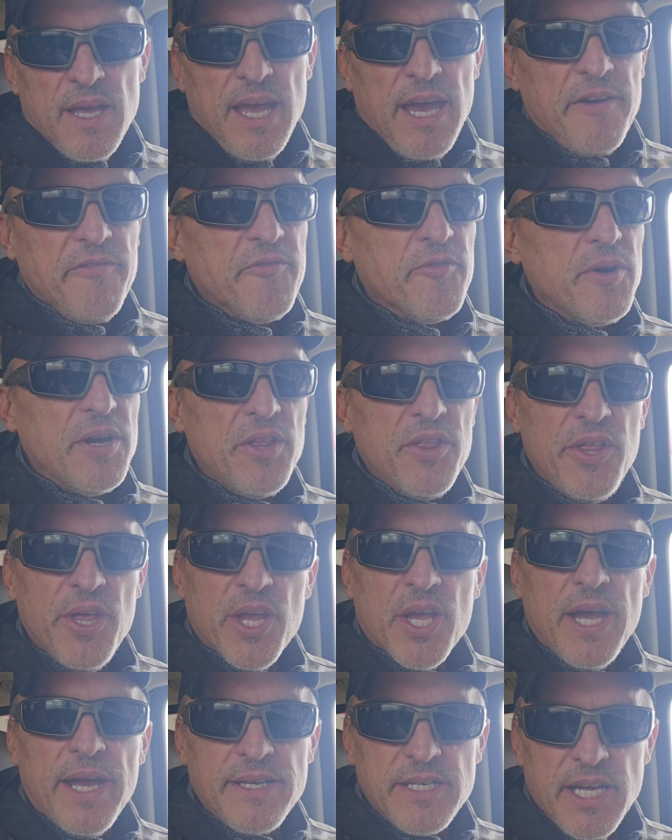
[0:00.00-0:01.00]

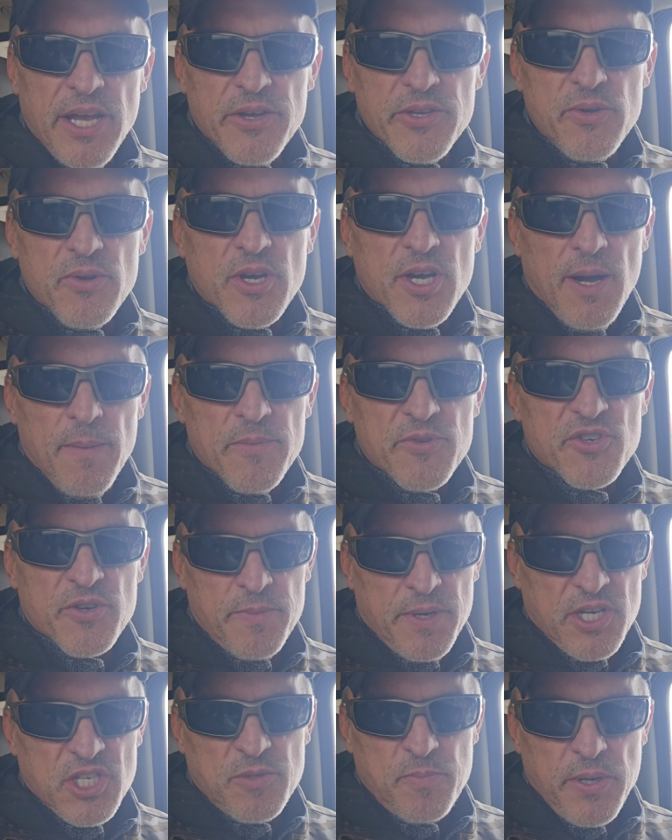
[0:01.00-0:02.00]
Everything I tell you comes
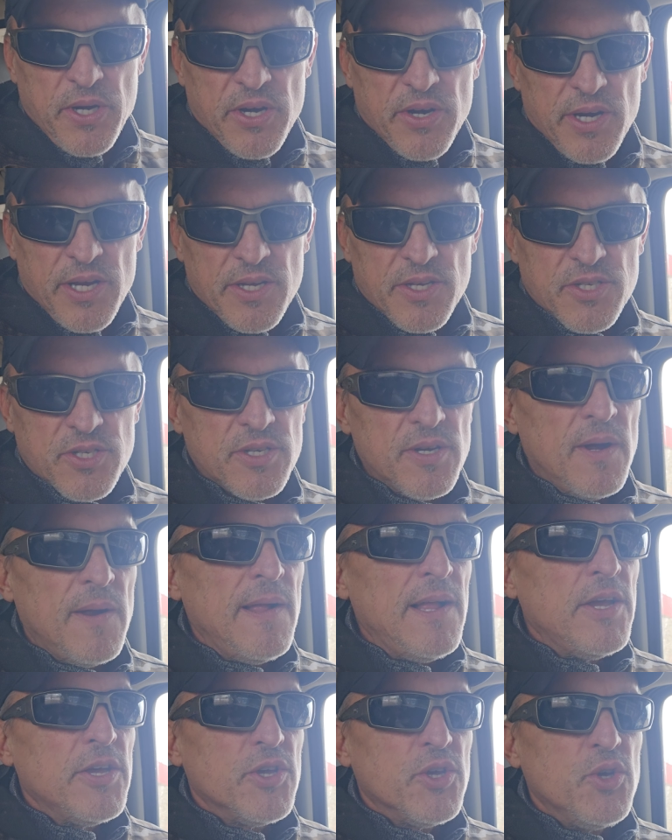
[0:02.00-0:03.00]
from experience.
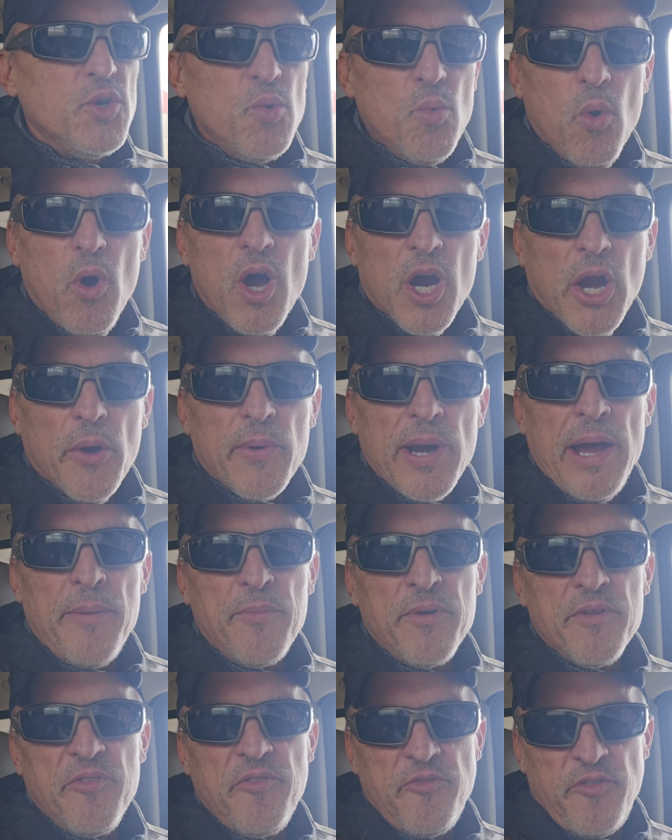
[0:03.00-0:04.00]
You walk
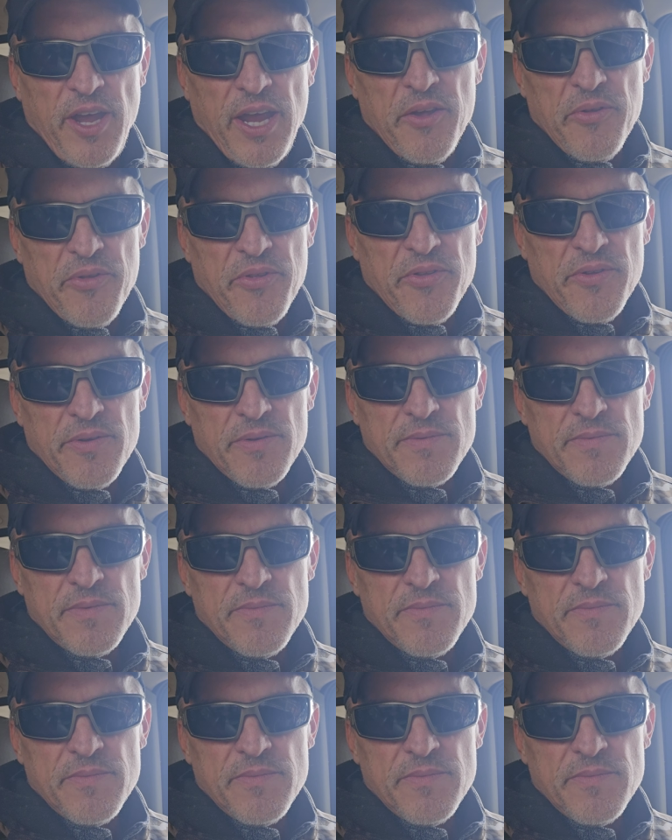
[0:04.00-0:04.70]
around with faith.